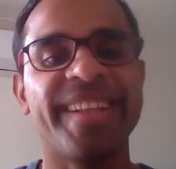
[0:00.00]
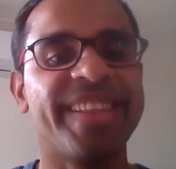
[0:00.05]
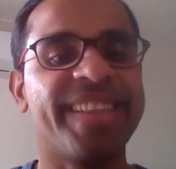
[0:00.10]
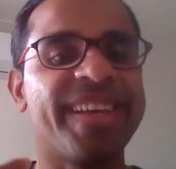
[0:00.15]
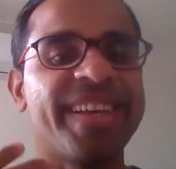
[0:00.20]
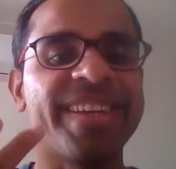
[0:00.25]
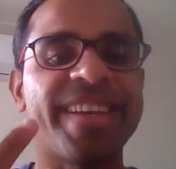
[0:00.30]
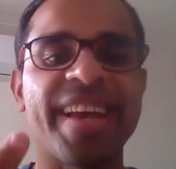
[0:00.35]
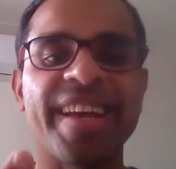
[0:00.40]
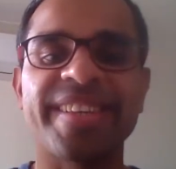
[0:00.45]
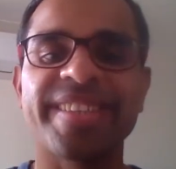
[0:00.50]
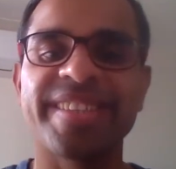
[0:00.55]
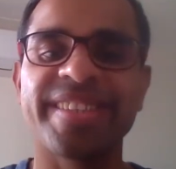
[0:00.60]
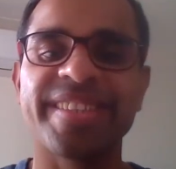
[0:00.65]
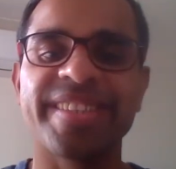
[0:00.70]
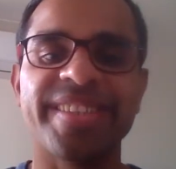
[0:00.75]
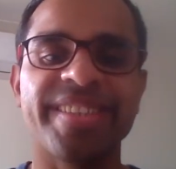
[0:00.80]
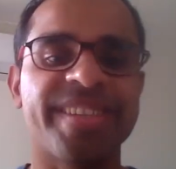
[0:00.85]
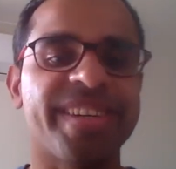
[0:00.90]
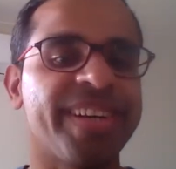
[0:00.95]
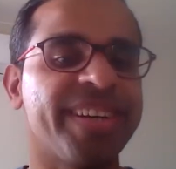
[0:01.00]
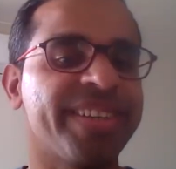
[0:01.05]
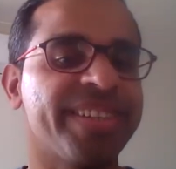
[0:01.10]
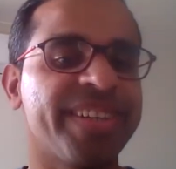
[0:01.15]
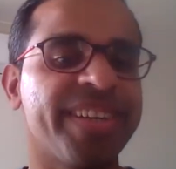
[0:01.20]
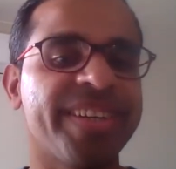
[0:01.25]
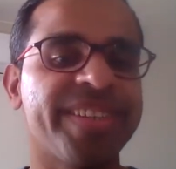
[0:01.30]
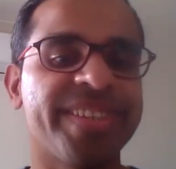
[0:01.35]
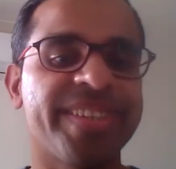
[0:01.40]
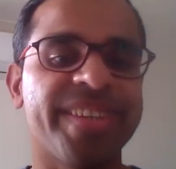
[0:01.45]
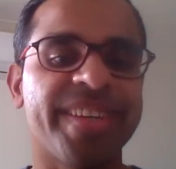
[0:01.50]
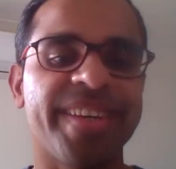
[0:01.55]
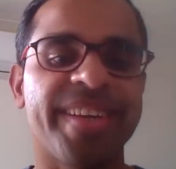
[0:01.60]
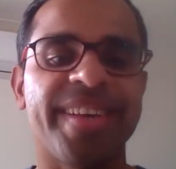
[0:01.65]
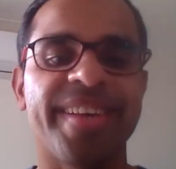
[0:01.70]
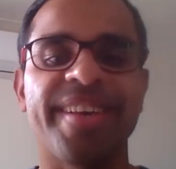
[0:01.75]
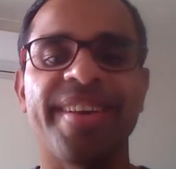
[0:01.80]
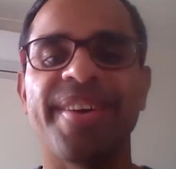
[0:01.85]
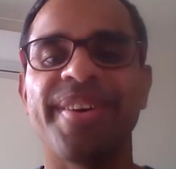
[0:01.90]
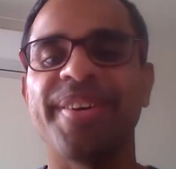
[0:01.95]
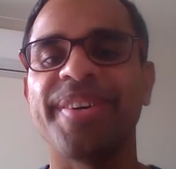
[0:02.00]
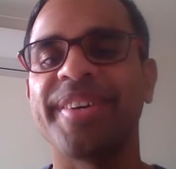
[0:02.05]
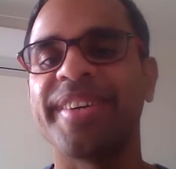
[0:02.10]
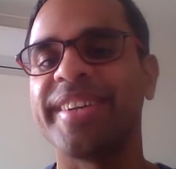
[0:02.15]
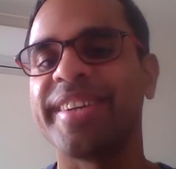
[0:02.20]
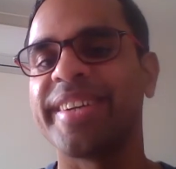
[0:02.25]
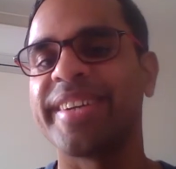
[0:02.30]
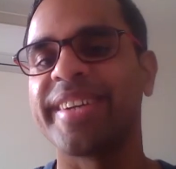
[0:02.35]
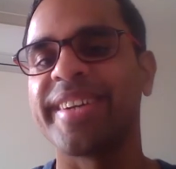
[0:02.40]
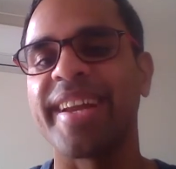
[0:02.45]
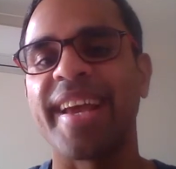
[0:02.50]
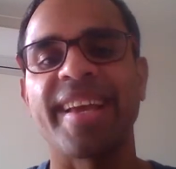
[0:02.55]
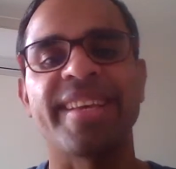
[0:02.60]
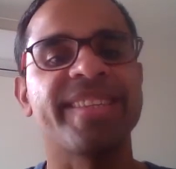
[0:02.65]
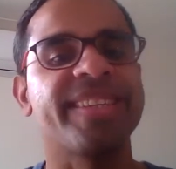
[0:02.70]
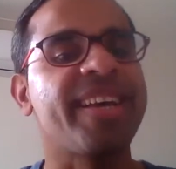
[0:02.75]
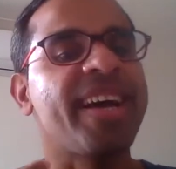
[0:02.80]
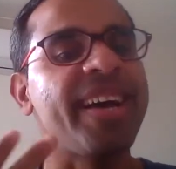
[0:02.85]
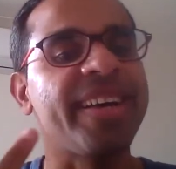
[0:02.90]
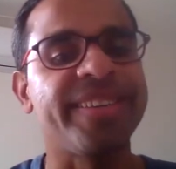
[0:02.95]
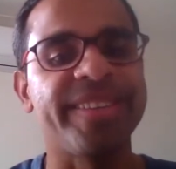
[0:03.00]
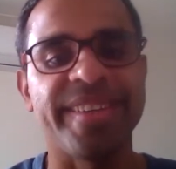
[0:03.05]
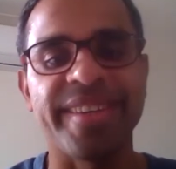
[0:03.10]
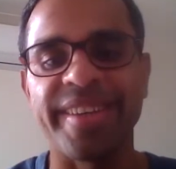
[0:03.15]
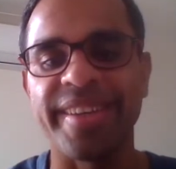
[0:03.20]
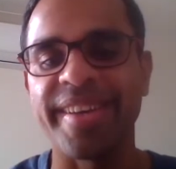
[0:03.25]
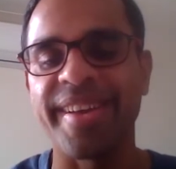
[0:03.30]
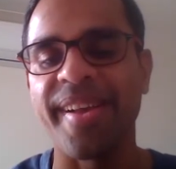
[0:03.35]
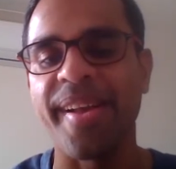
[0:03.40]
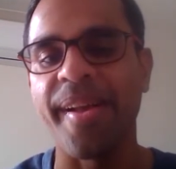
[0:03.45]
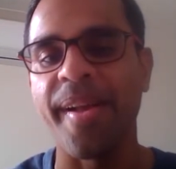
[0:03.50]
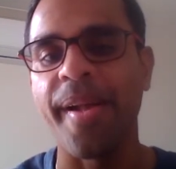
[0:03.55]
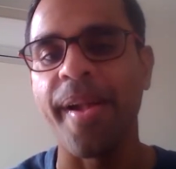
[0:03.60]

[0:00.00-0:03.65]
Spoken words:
the next Jai Shetty or next Gandhi.